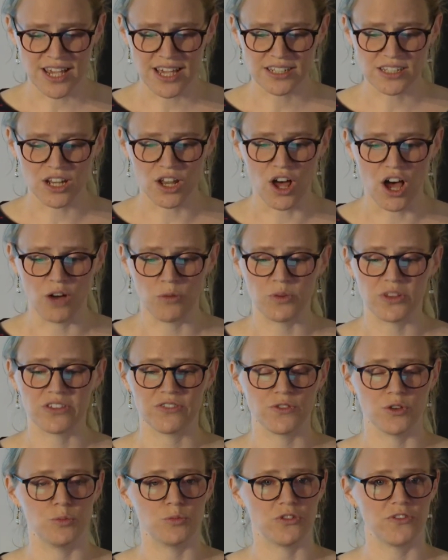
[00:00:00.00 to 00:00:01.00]
along with a
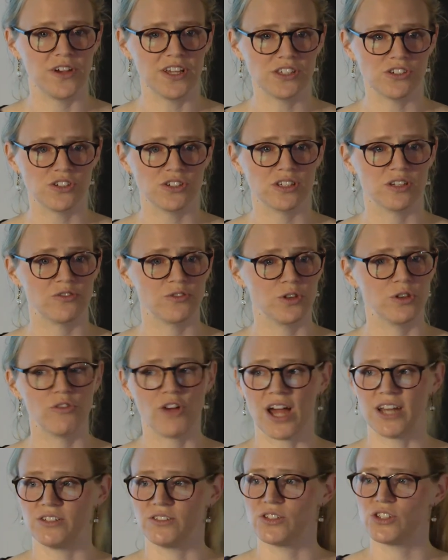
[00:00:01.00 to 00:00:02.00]
few professors, a few
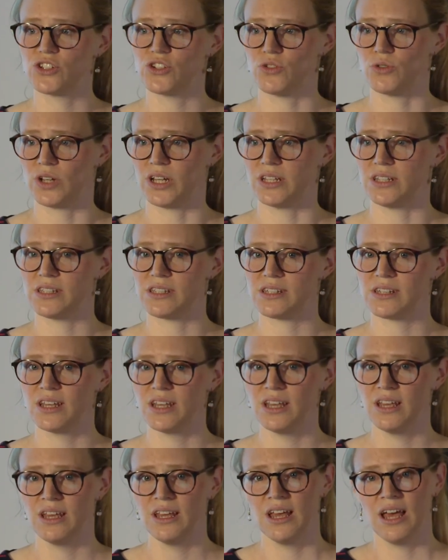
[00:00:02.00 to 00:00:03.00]
graduate students.
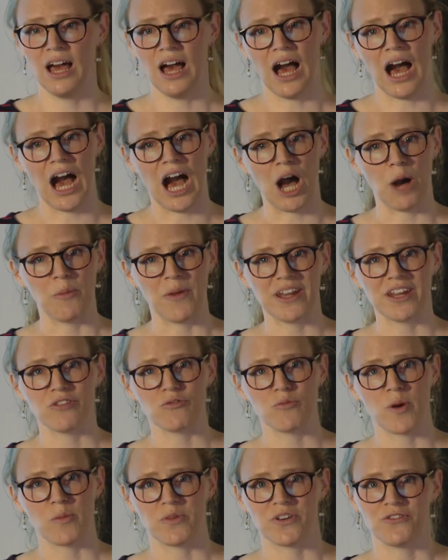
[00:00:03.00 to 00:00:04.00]
And I
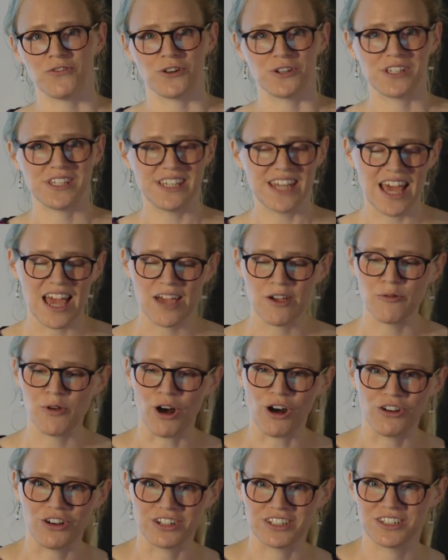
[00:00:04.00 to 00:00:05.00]
remember first day, we all
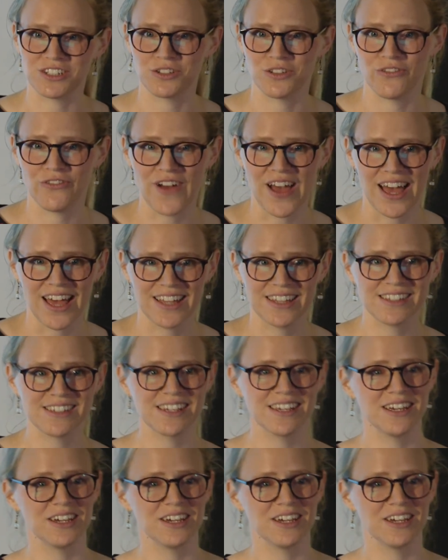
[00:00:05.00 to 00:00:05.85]
got into the vans.